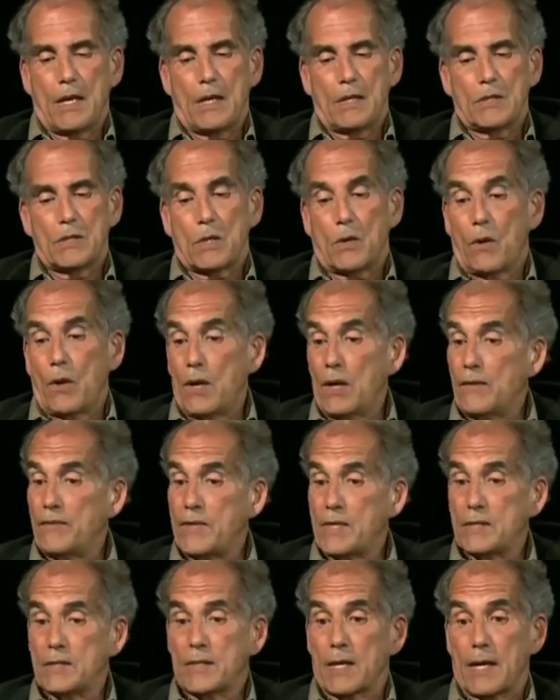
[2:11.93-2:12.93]
So all of
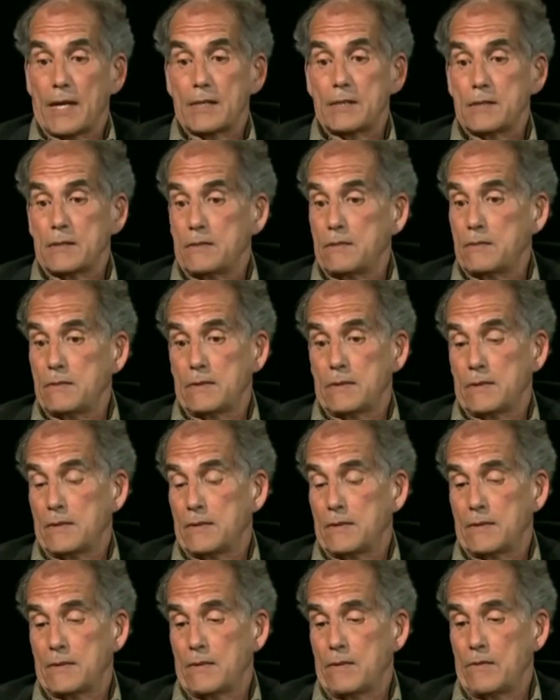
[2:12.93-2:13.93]
these guys, and
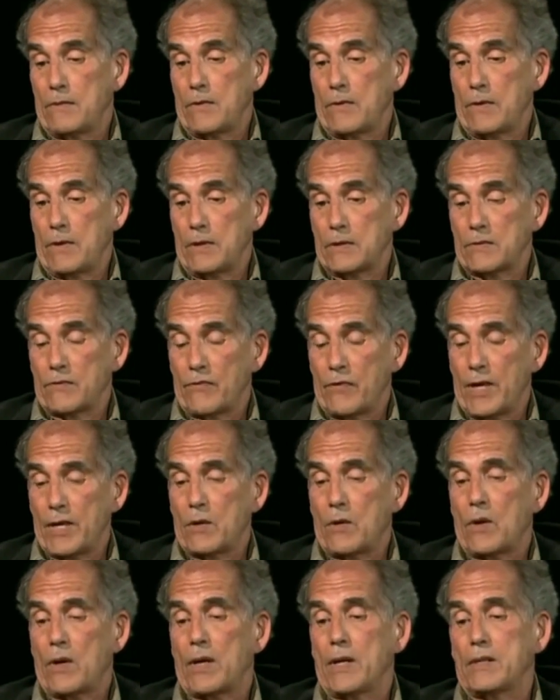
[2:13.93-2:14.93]
there's Fred
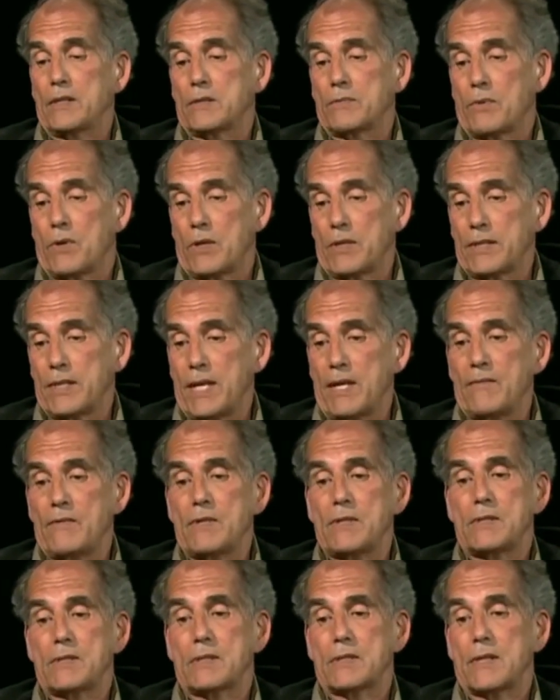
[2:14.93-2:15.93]
Hoyle, there's Paul
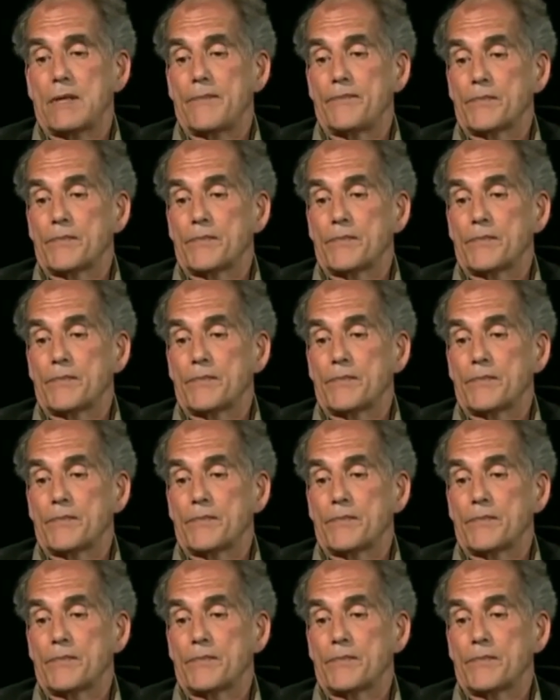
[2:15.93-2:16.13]
Davies,